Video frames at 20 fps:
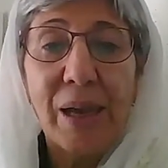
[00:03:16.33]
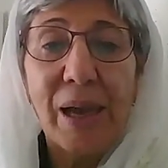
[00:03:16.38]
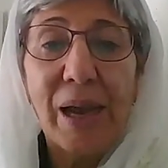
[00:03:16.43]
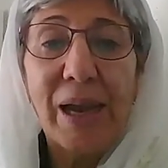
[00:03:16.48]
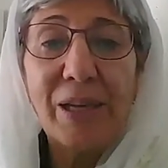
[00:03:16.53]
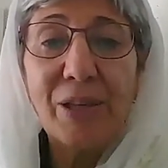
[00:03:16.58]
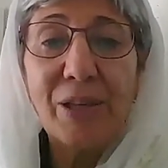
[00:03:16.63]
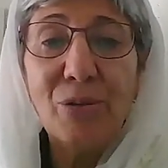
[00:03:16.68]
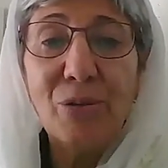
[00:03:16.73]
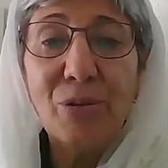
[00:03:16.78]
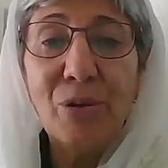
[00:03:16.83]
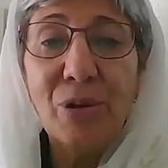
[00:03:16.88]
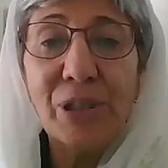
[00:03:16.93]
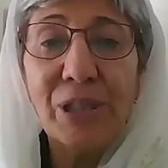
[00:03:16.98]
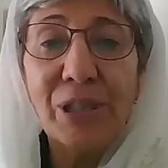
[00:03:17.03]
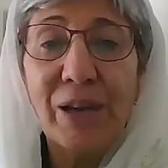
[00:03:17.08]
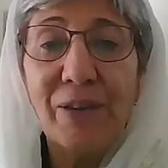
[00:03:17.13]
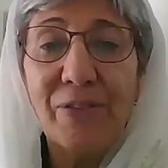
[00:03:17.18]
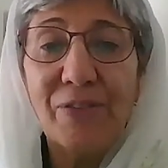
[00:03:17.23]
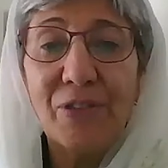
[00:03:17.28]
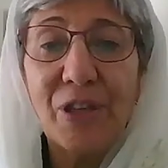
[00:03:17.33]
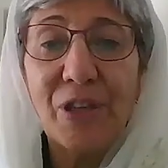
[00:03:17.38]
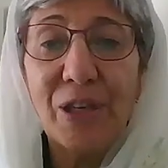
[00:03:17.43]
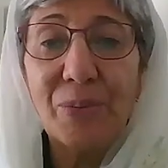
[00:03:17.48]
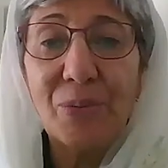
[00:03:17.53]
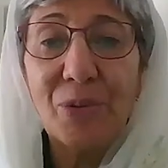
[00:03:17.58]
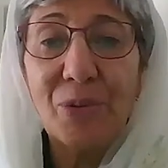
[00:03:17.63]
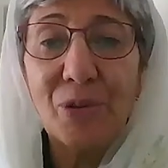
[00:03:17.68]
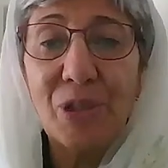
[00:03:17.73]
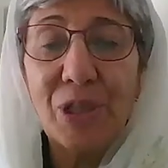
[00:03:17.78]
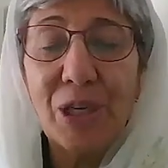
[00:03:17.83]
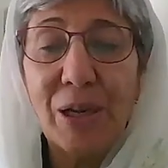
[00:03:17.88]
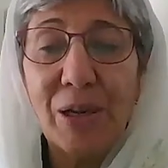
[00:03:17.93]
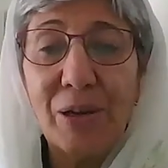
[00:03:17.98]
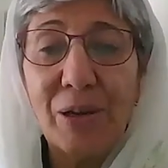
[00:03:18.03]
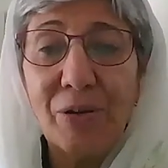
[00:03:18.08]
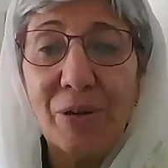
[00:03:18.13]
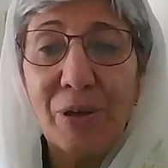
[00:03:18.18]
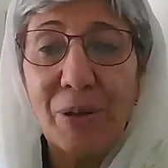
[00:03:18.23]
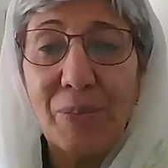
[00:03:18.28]
I do not have time to tell
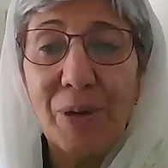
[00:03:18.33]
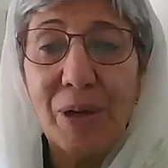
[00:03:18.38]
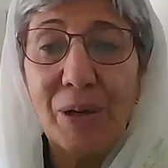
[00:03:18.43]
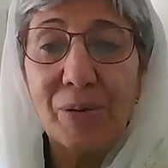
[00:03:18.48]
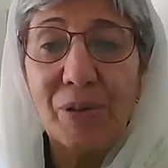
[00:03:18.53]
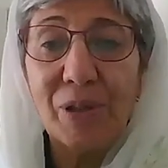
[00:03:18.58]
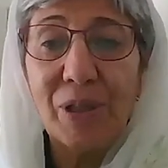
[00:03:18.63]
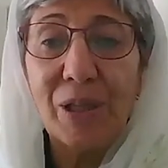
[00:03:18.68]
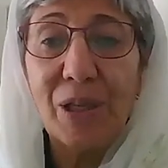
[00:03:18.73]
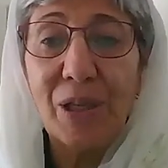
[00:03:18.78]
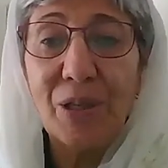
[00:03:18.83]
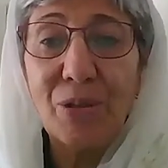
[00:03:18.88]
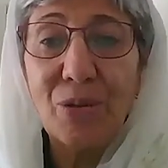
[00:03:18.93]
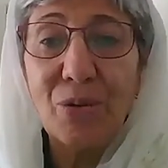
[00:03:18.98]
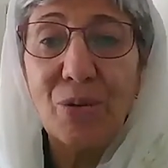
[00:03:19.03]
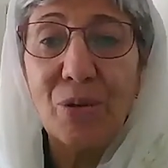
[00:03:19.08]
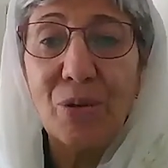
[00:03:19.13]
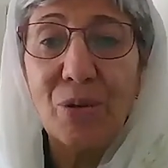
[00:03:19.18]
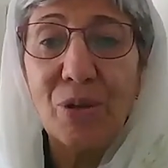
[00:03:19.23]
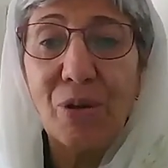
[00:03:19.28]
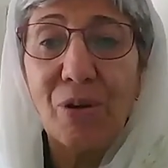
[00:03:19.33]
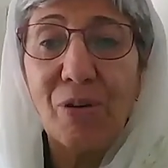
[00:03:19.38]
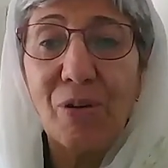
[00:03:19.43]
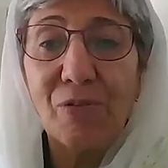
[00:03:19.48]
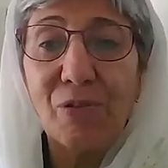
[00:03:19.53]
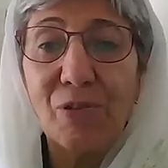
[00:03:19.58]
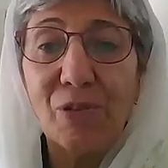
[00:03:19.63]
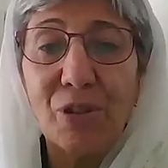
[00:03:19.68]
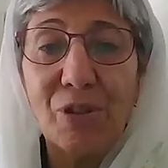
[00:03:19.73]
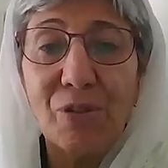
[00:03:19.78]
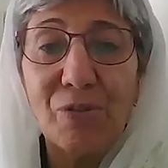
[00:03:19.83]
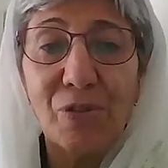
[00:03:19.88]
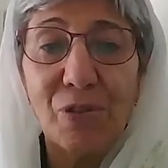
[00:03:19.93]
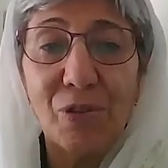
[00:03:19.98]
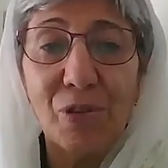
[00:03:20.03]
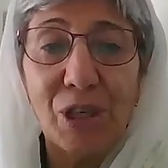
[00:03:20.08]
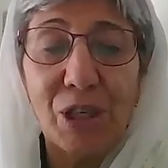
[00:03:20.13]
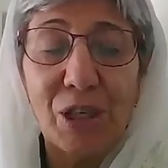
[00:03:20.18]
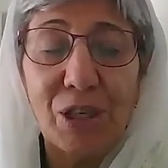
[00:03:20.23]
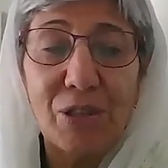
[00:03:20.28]
you about the history of
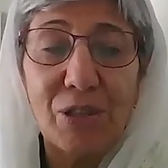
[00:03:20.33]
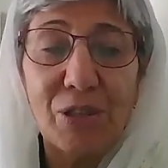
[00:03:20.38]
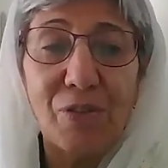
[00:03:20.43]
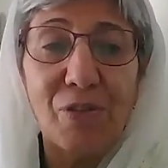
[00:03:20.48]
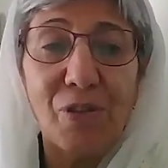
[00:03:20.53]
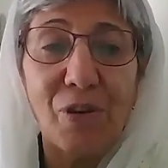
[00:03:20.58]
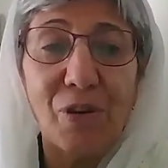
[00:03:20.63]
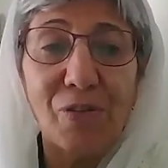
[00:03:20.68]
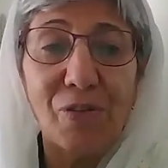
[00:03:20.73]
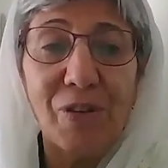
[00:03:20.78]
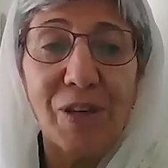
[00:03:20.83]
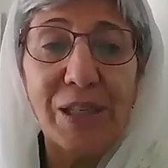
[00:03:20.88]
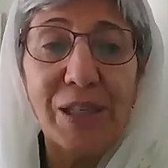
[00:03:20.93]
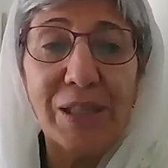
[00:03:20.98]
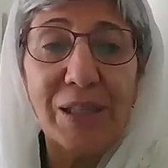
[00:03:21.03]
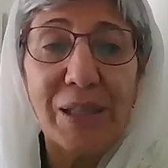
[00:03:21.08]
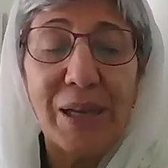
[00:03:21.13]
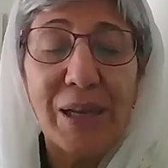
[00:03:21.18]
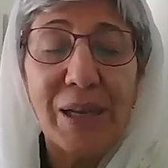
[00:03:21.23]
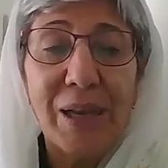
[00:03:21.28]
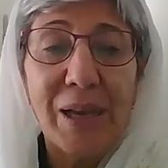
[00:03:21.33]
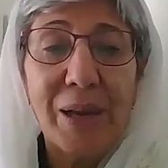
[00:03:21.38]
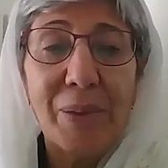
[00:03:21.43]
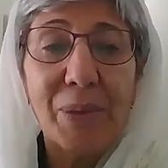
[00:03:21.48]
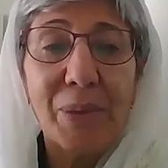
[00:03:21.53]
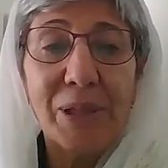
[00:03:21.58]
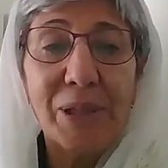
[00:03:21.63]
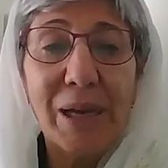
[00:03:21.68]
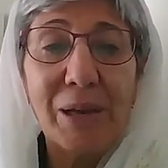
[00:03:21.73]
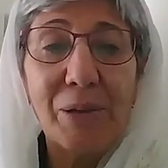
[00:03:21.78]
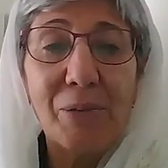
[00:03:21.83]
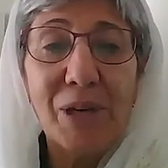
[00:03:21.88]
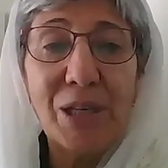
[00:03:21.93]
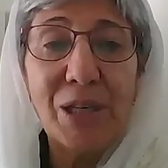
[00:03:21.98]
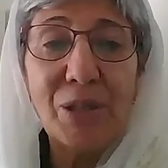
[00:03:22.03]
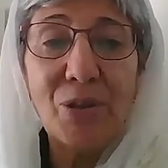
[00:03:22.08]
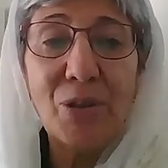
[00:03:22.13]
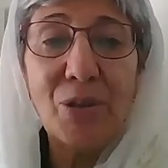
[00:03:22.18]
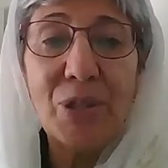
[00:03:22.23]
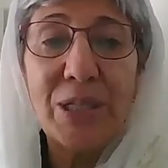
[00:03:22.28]
44 years of conflict, but I
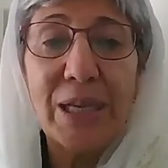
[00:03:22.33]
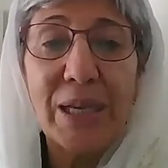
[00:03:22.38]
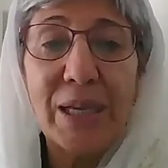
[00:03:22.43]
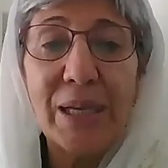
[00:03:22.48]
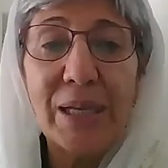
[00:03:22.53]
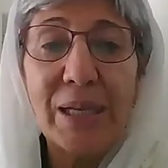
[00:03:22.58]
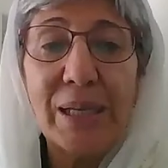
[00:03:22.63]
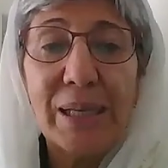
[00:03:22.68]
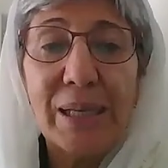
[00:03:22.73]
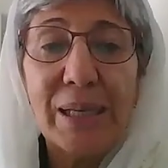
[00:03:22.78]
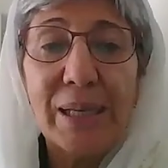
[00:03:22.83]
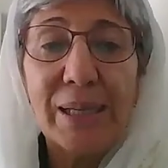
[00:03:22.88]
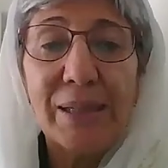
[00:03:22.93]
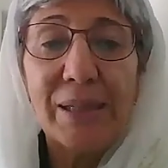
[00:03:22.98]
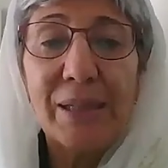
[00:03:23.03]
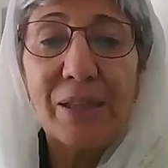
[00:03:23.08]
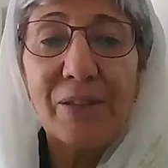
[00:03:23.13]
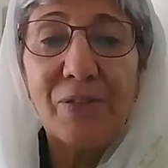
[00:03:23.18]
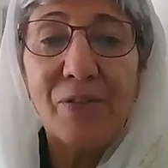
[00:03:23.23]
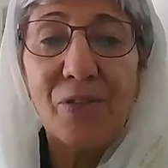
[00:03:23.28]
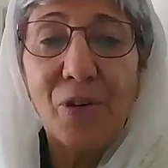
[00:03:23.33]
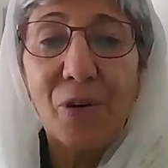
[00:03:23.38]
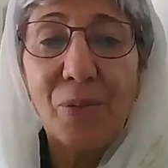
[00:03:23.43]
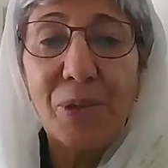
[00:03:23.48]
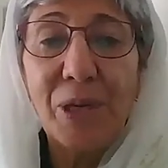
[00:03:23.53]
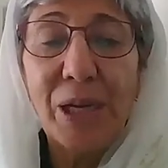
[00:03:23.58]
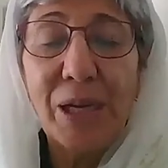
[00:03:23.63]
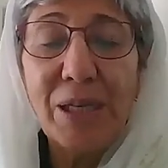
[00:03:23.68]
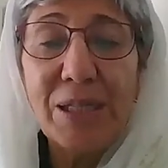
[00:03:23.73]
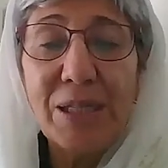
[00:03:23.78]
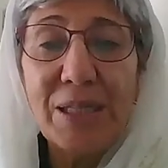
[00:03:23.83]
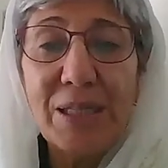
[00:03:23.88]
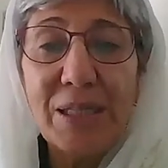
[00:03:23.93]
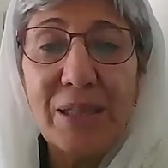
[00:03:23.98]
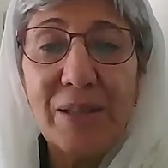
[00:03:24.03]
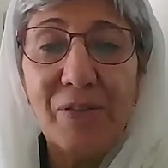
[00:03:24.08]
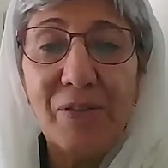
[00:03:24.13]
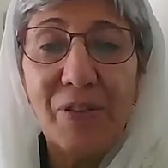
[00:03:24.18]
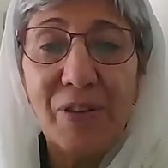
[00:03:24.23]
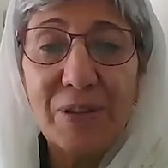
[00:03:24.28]
want to say that from
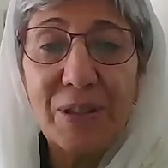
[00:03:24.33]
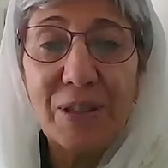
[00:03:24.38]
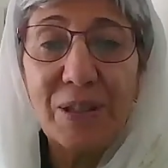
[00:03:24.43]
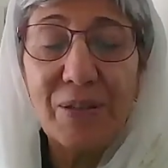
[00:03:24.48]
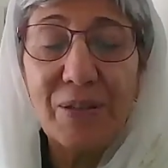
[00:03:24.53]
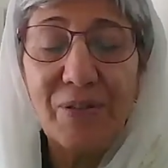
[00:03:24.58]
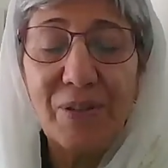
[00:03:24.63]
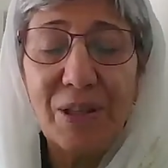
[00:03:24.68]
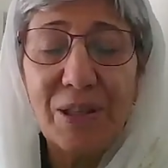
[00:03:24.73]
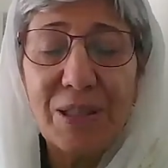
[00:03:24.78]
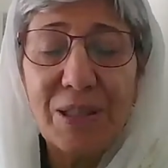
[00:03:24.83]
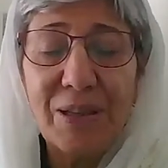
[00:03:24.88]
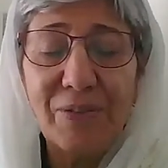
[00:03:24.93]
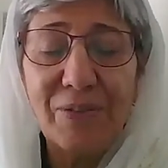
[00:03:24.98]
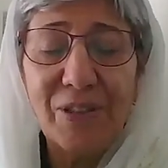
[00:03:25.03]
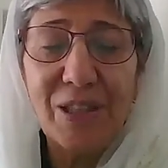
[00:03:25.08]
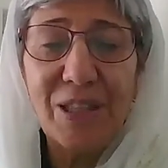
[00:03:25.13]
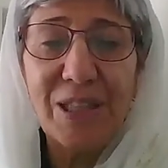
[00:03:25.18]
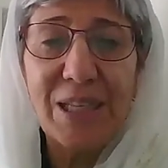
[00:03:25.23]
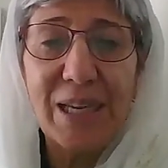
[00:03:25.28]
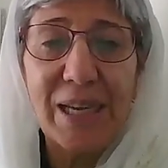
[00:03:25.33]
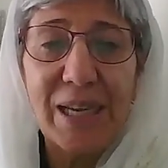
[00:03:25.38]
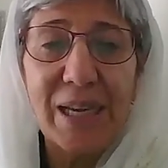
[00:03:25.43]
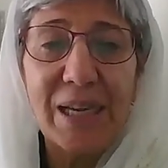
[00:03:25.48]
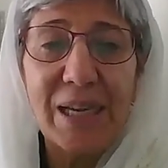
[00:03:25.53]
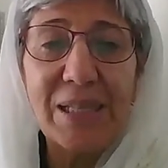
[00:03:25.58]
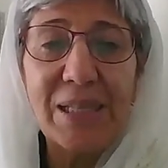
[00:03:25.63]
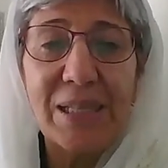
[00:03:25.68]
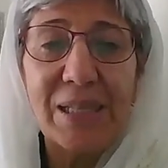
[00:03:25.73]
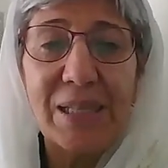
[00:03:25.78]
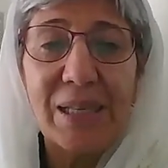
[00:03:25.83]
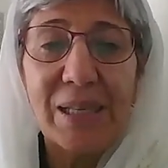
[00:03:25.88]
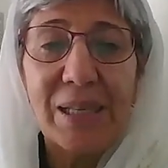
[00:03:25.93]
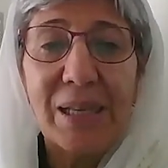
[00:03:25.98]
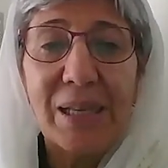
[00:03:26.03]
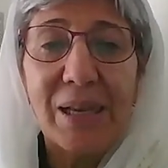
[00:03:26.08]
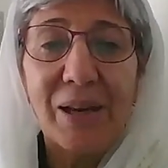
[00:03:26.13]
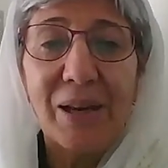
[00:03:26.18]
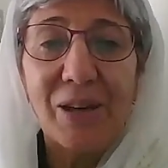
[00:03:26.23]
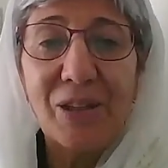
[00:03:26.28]
1978
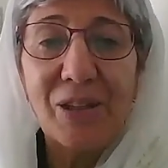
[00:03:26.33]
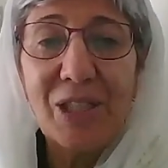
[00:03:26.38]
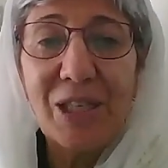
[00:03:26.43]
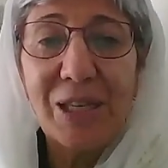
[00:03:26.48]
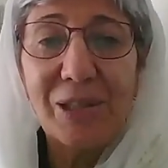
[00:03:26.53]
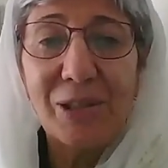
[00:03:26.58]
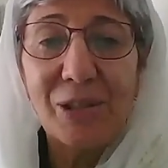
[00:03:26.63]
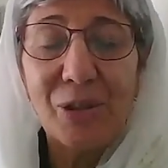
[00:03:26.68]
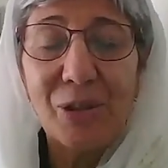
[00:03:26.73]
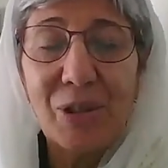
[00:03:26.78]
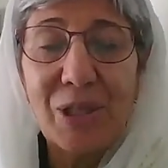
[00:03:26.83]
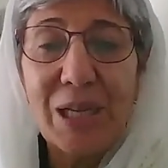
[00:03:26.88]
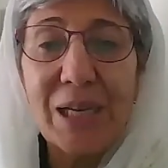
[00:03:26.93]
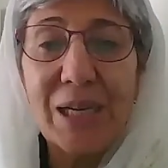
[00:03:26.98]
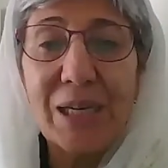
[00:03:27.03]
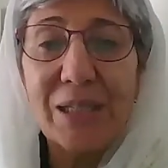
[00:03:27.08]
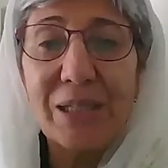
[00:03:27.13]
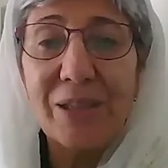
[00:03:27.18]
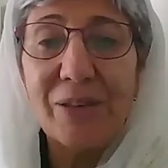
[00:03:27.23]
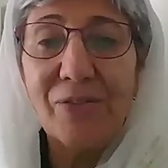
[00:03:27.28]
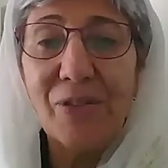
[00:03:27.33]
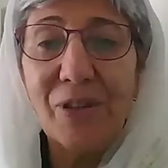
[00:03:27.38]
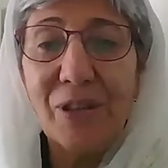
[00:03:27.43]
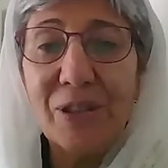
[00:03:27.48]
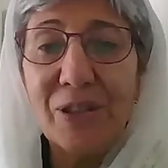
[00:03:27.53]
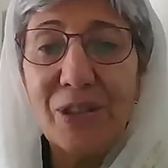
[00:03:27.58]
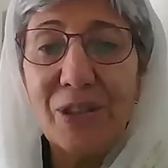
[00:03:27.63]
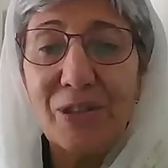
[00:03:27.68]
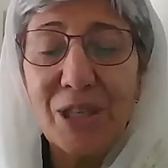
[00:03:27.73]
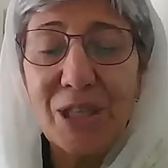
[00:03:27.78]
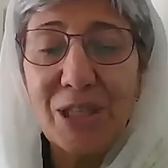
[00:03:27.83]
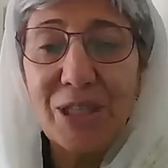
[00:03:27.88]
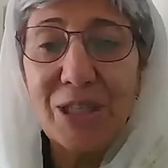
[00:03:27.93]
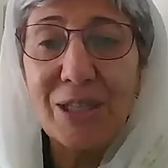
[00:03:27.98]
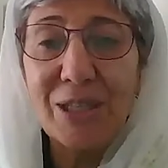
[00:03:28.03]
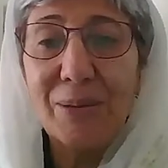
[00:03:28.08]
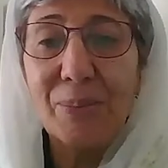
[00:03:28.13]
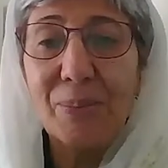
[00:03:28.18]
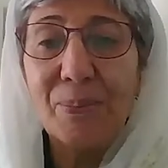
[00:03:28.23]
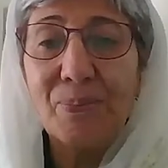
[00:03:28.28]
until today, different
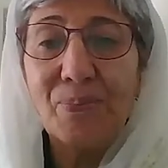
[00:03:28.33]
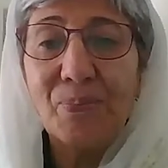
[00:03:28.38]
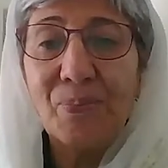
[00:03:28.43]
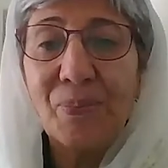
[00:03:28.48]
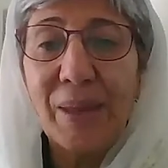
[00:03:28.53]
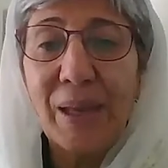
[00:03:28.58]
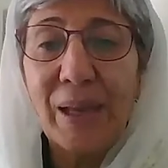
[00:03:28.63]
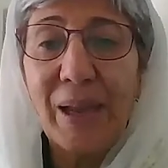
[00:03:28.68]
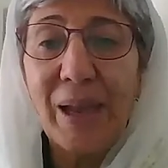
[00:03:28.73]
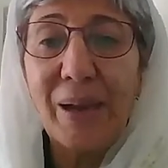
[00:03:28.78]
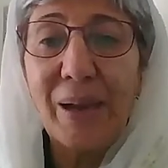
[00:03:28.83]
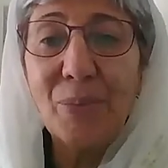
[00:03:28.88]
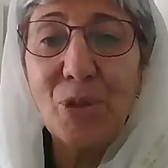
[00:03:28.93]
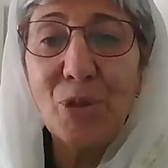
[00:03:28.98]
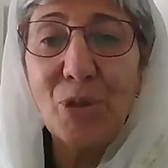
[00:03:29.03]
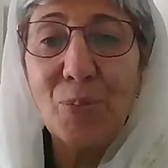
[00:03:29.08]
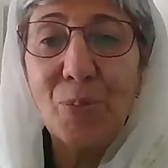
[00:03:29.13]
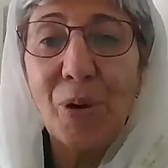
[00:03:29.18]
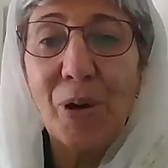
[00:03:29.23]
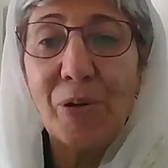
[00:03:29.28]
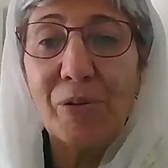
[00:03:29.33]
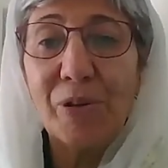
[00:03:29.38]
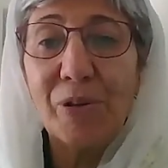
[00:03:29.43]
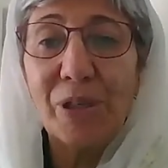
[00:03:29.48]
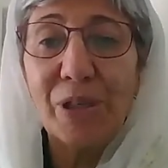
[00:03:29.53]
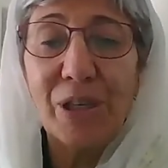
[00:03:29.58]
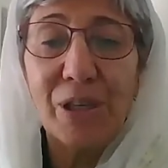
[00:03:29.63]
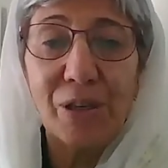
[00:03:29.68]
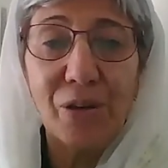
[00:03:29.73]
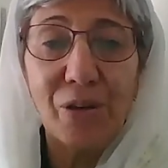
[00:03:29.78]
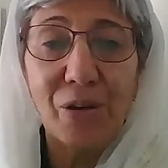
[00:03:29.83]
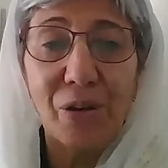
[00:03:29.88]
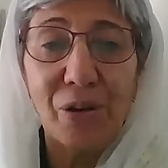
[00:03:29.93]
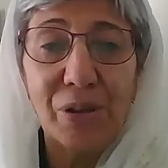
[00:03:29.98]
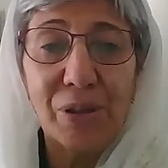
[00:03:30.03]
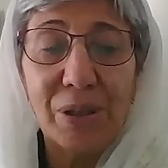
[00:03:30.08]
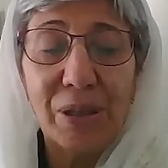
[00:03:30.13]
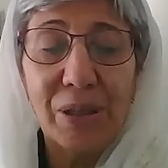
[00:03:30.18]
regimes come to power and gone.